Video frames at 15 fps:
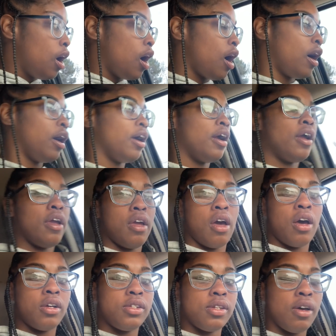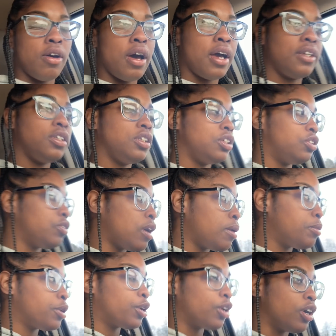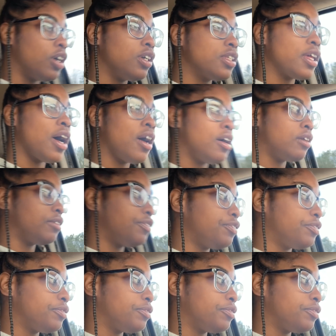Alright y'all, so I just dropped the girls off